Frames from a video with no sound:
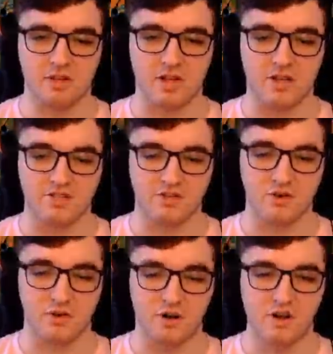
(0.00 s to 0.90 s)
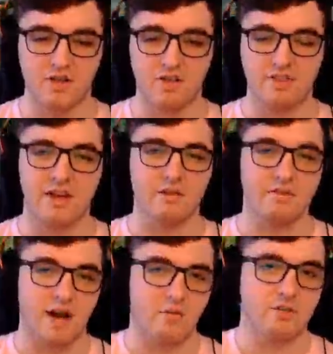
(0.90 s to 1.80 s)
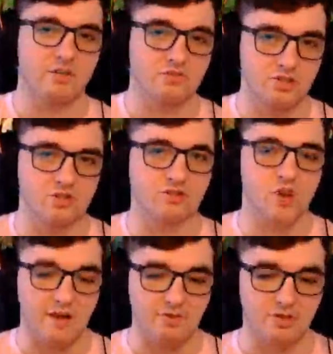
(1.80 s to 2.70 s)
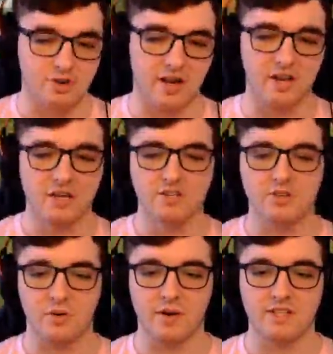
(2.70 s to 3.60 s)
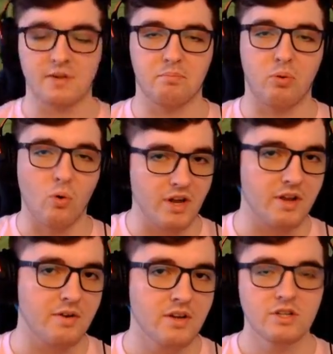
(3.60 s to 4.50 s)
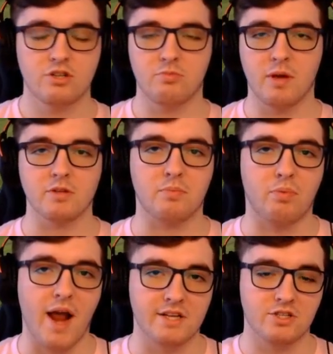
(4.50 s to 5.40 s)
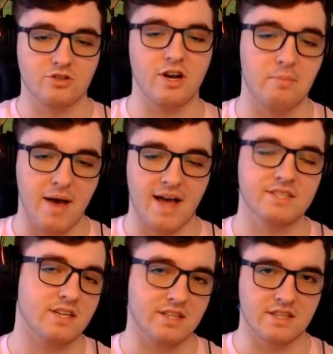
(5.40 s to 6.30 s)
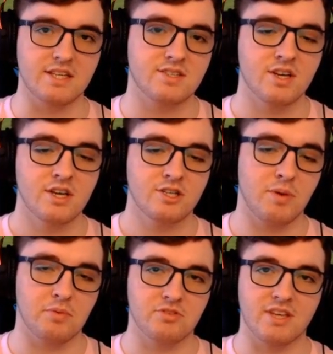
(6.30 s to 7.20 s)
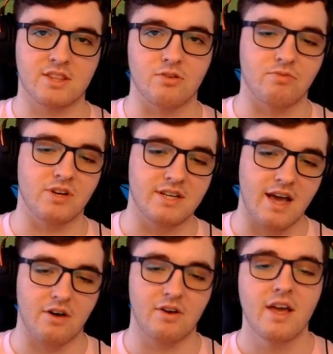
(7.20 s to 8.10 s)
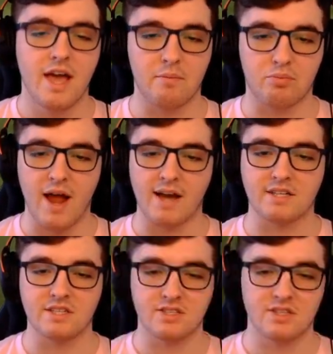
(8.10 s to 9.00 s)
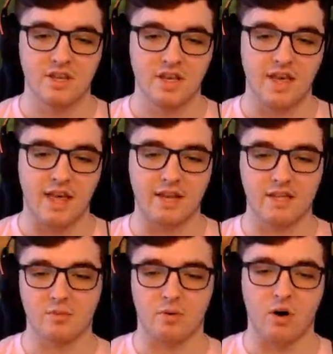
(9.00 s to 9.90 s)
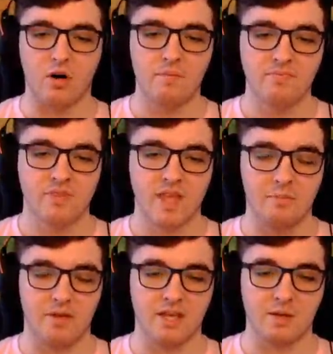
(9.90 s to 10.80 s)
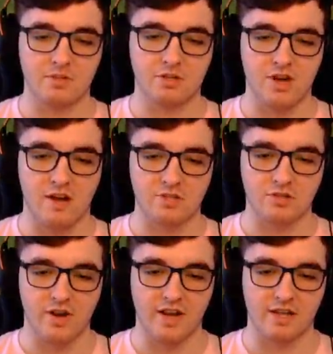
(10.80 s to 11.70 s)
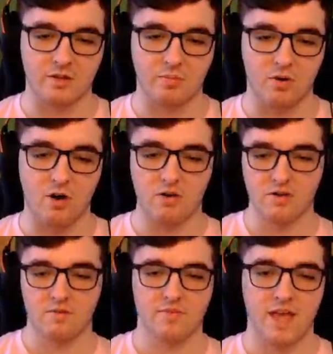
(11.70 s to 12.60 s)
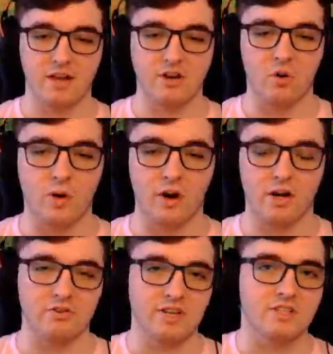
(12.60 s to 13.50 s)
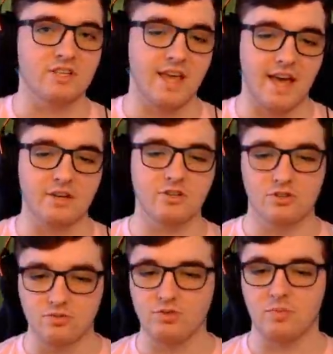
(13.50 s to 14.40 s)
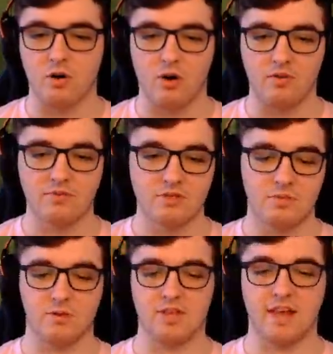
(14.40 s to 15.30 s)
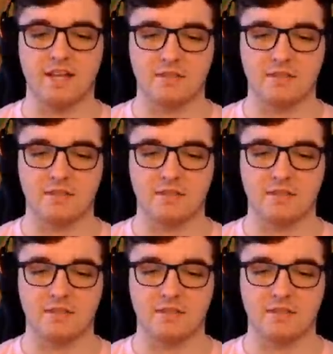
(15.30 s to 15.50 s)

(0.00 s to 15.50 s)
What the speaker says: lot slower than if I were to just drive straight. So it's important to be able to practice training packs like this, to be able to get the read down and practice hitting the ball and being able to drive straight at the ball and know you need to get to the ball to be able to get as